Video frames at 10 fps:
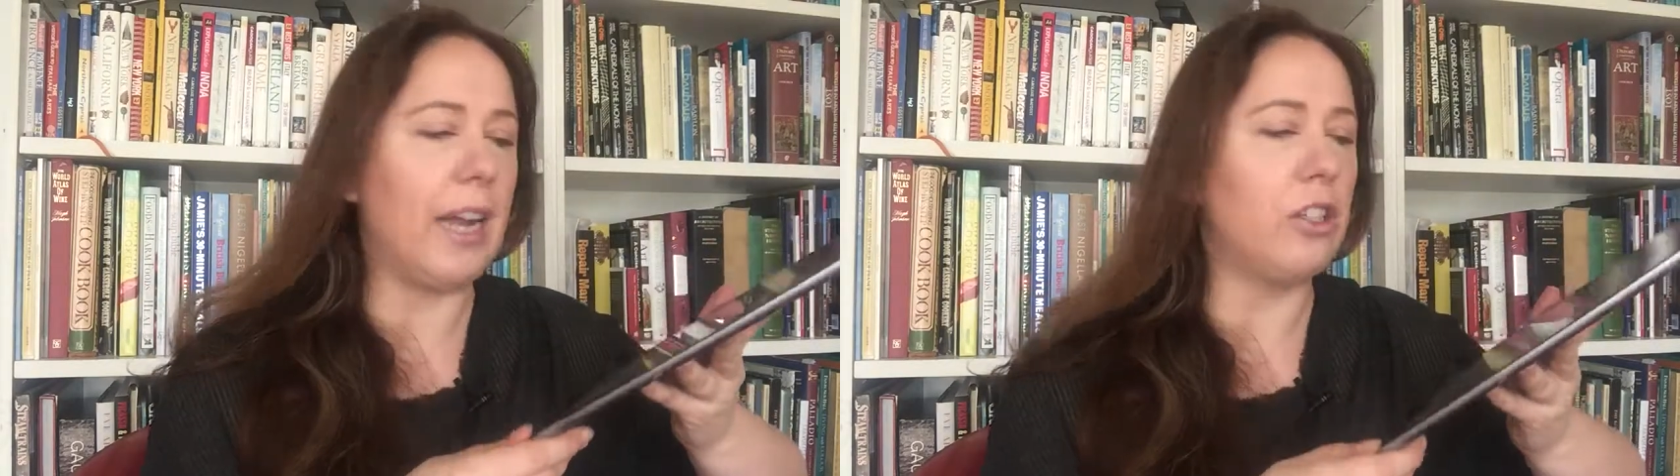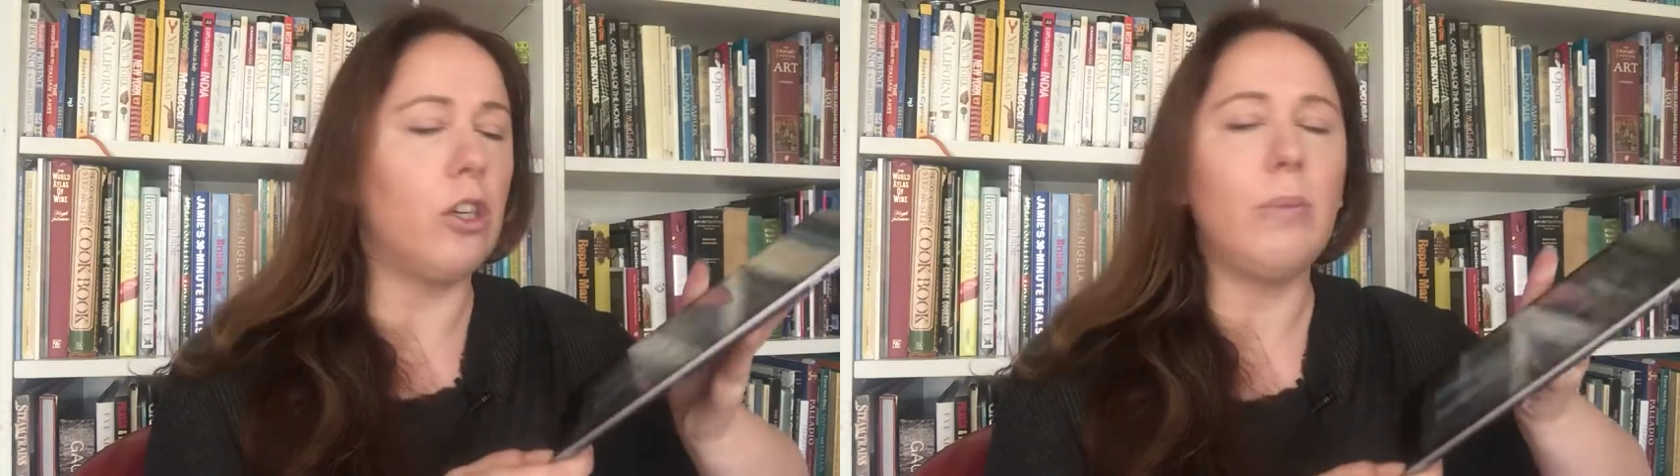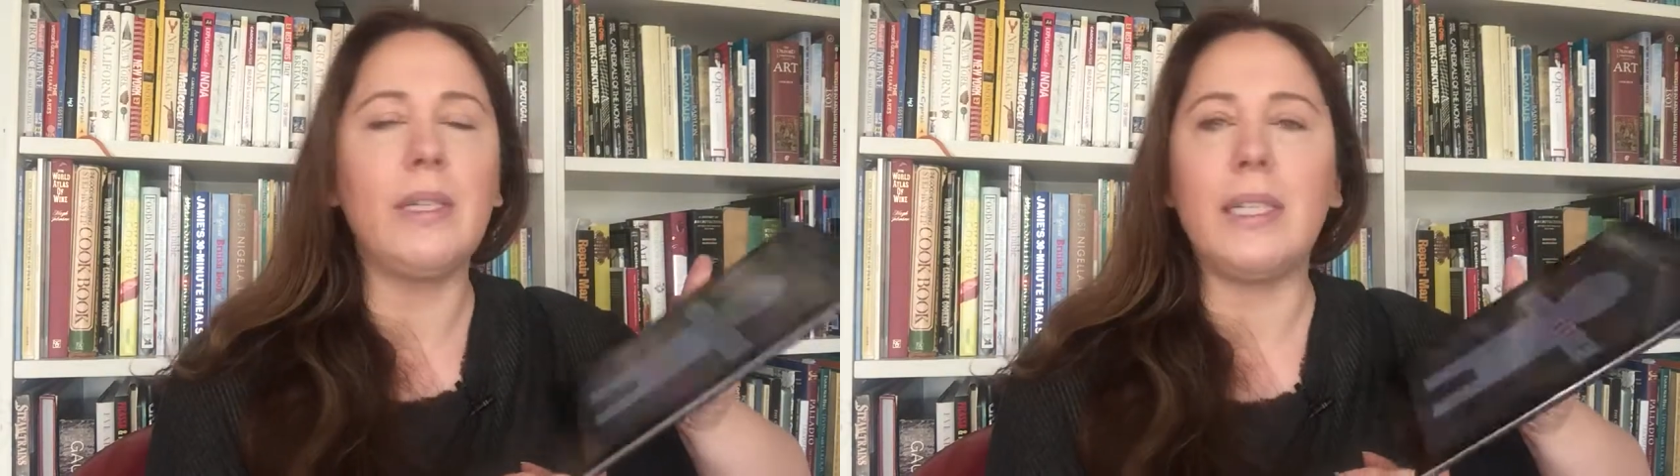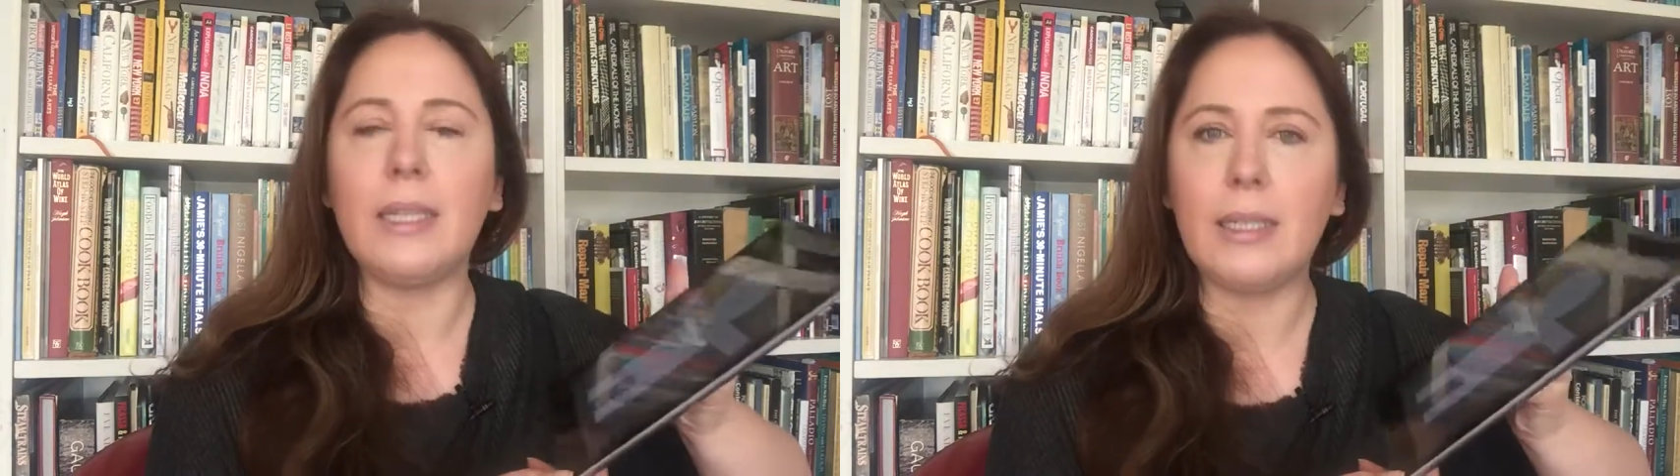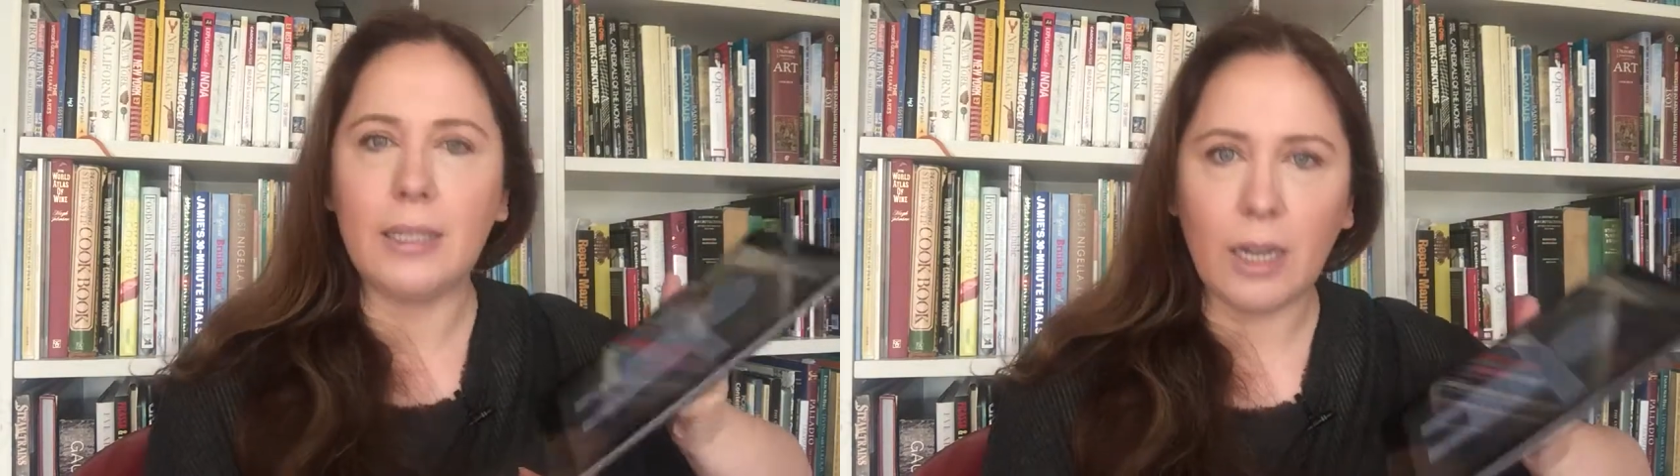And Thomas
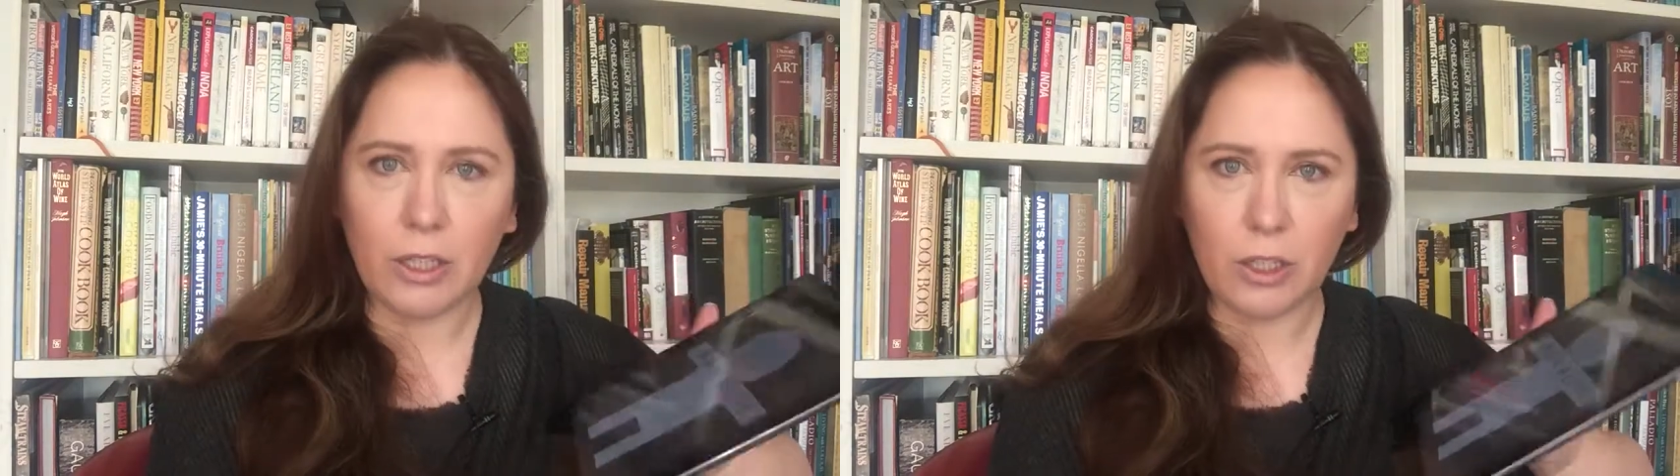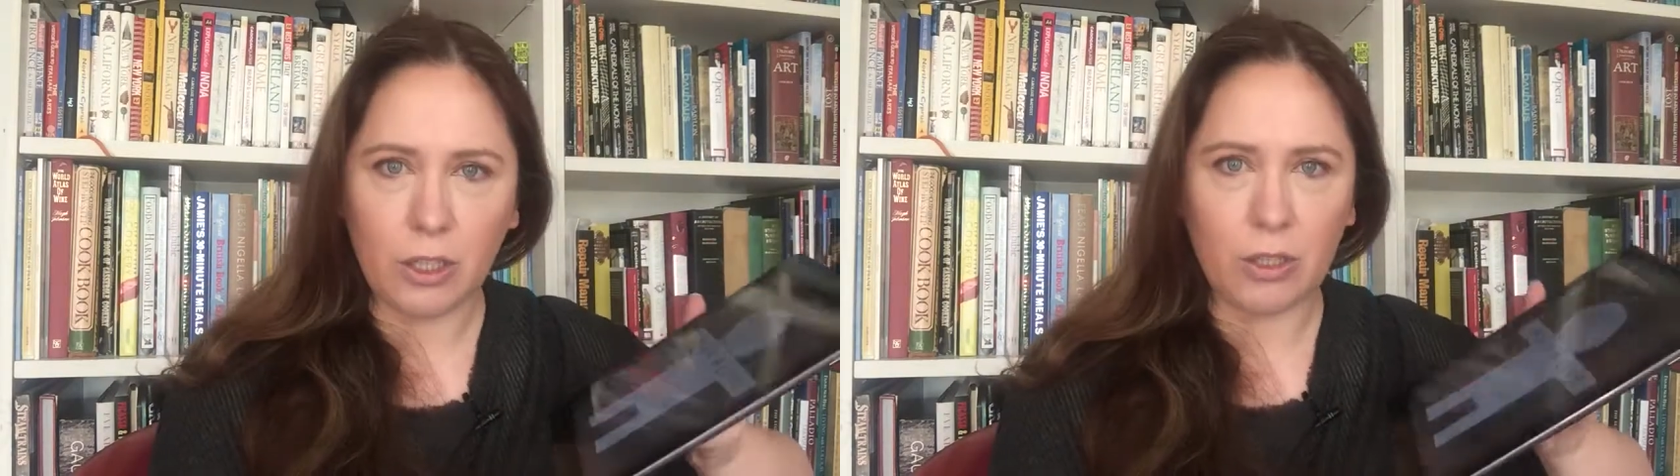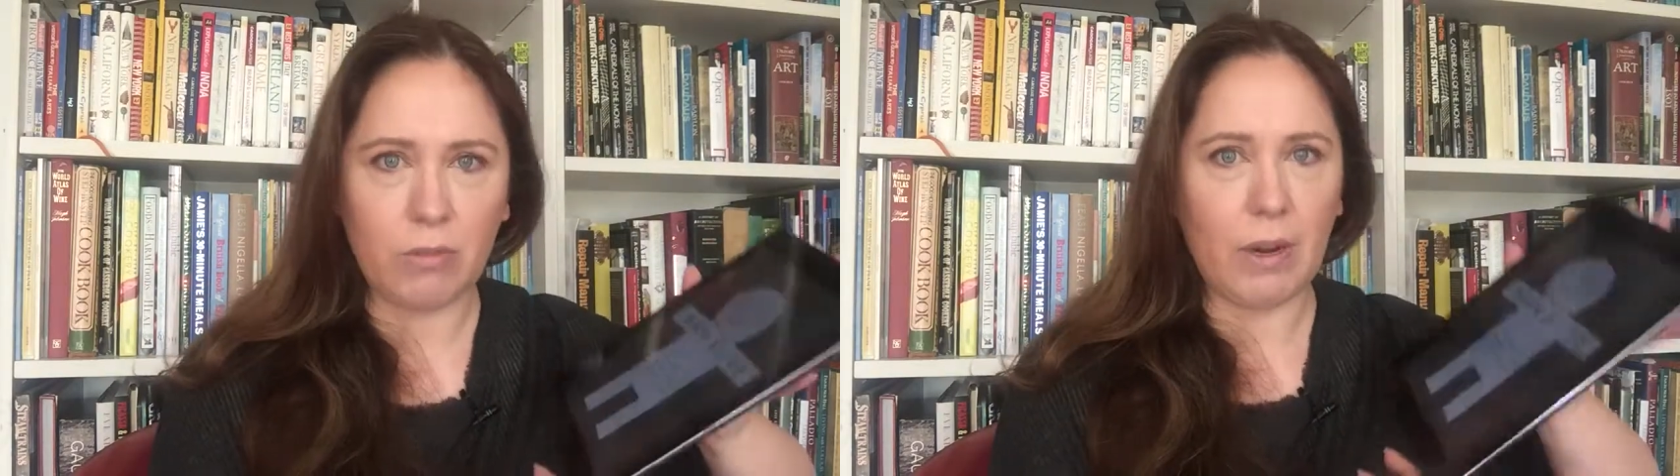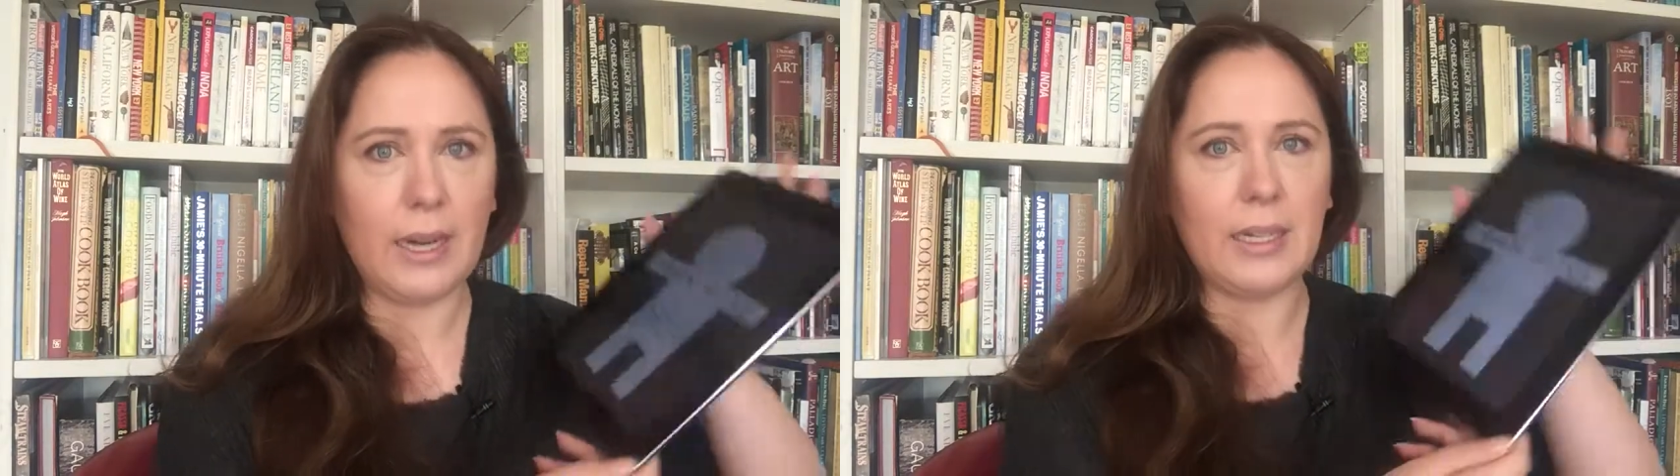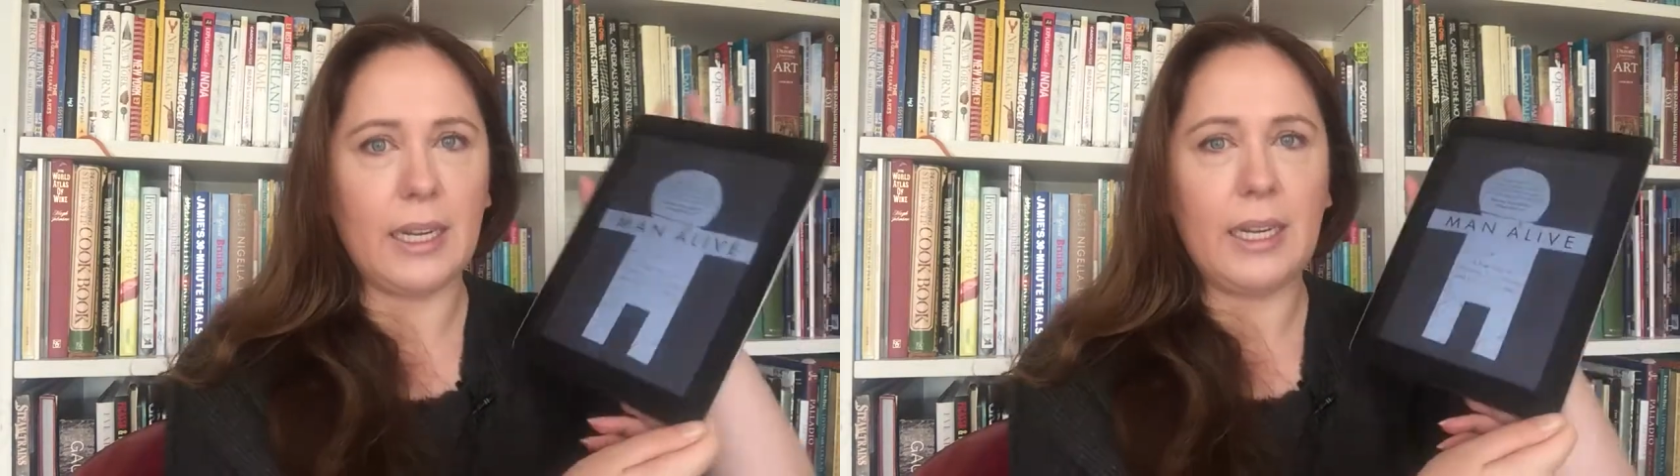is such a good writer.